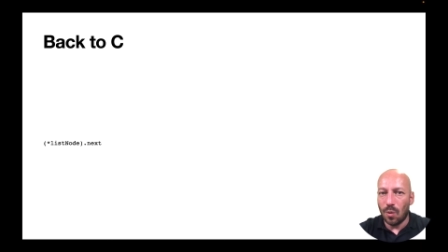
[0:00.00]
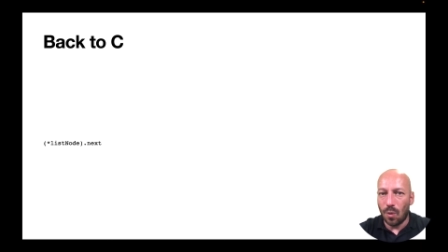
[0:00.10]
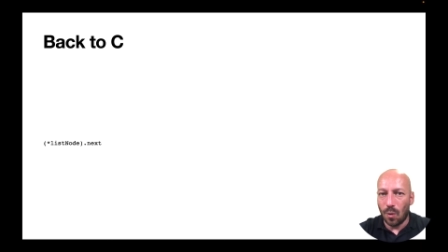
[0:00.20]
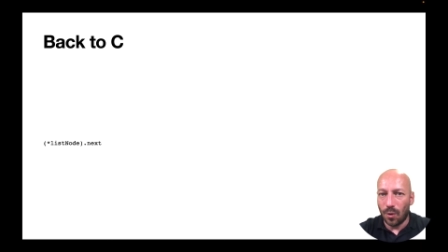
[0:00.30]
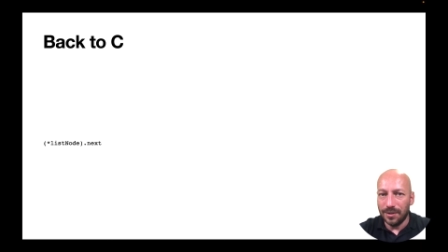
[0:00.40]

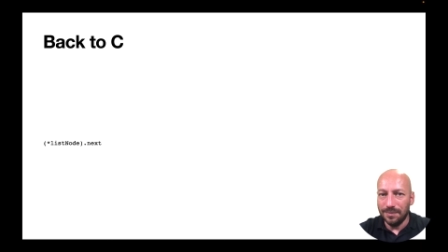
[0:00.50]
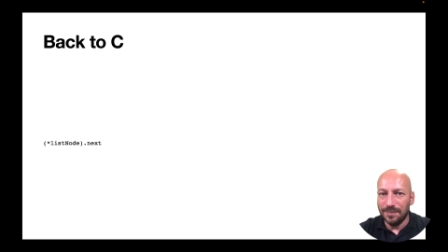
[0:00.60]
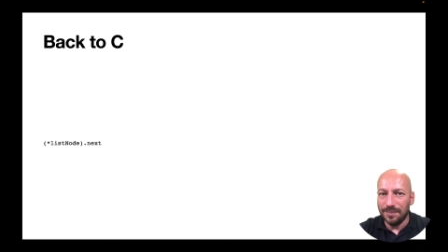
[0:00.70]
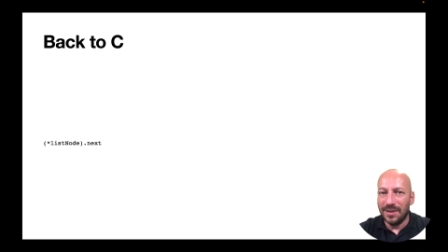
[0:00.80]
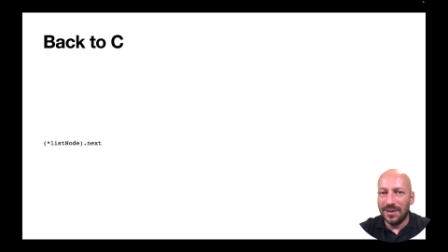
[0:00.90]
Or
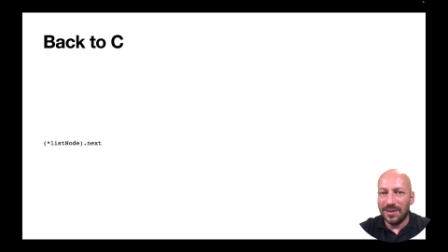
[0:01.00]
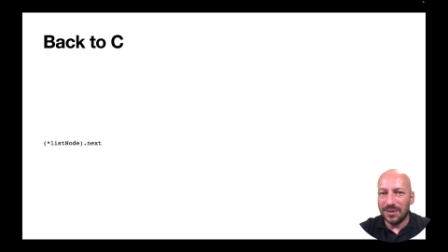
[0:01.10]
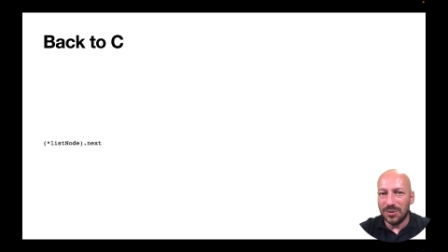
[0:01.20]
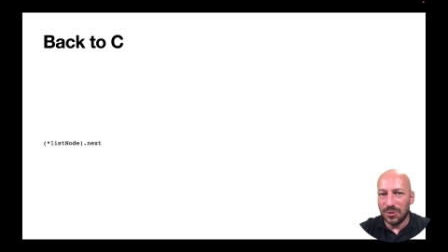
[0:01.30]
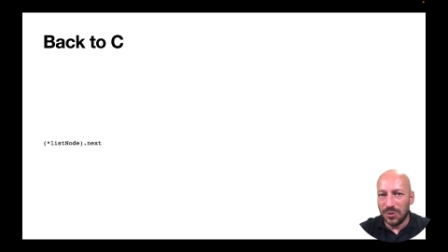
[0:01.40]

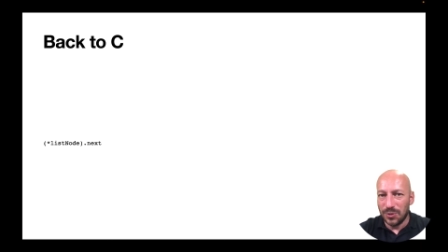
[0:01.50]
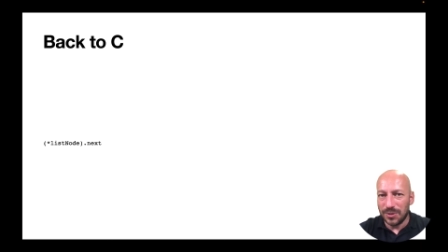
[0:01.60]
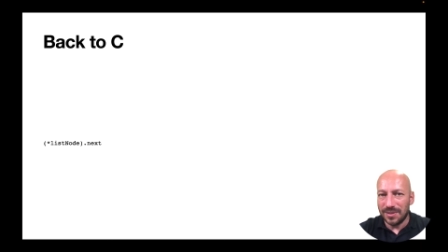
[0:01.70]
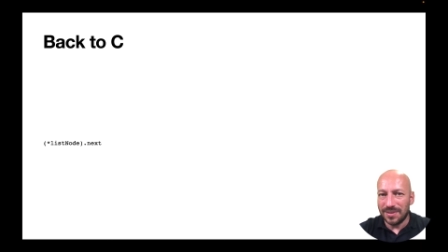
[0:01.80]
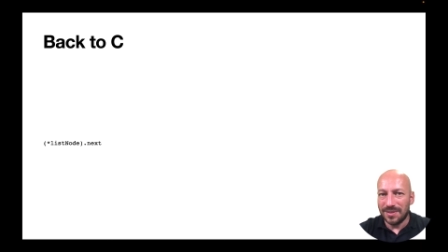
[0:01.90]
you
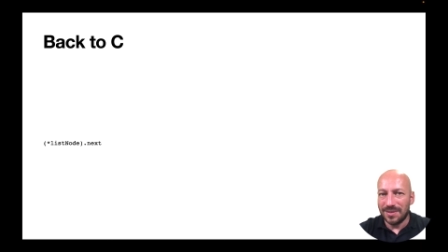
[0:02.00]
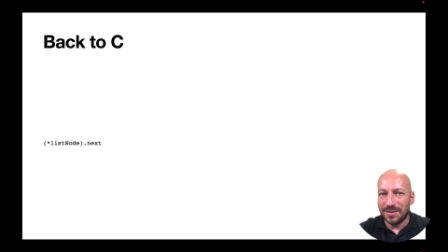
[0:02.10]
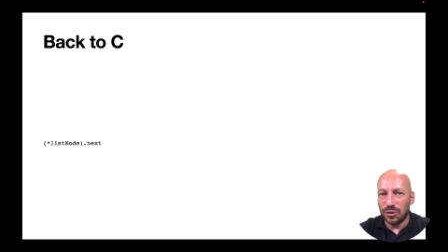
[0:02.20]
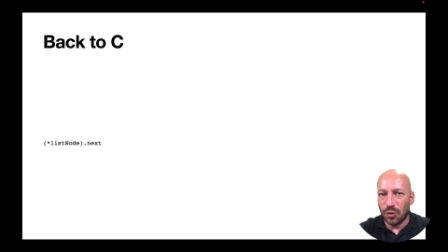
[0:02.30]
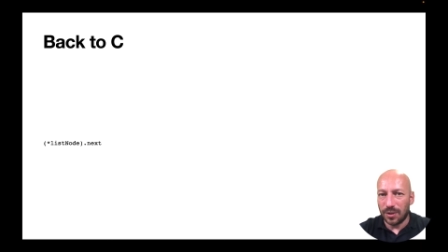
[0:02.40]
use
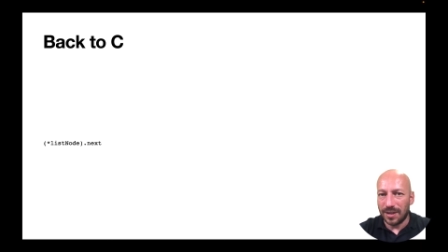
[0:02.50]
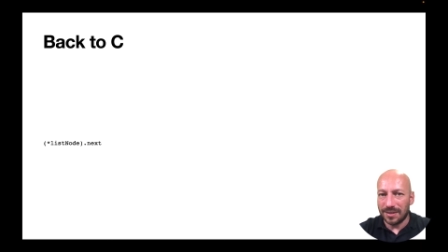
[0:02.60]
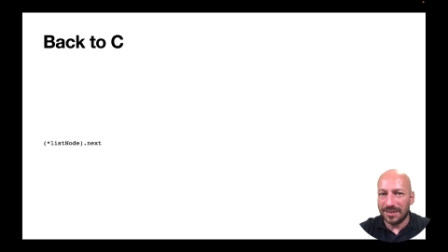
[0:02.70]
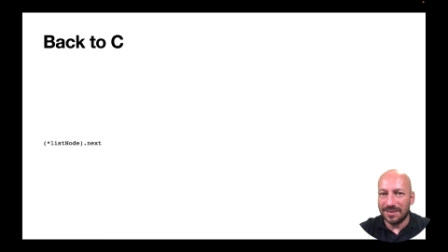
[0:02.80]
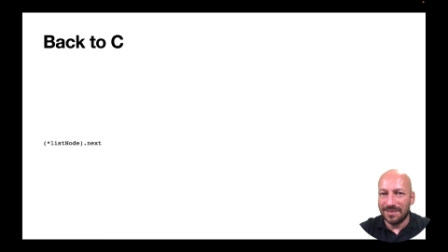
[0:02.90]

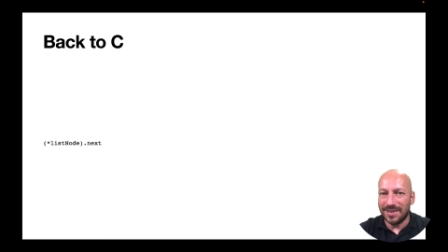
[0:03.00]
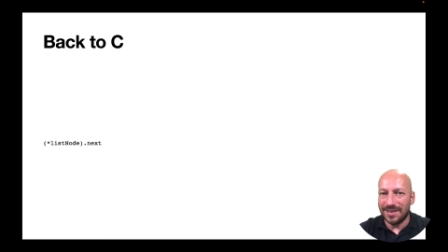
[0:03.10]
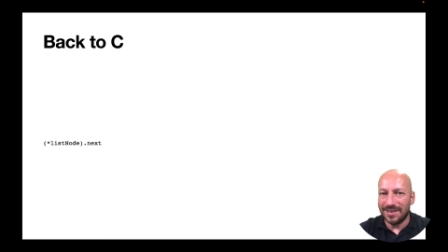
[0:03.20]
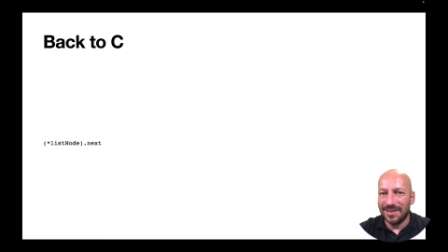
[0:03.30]
shortcuts that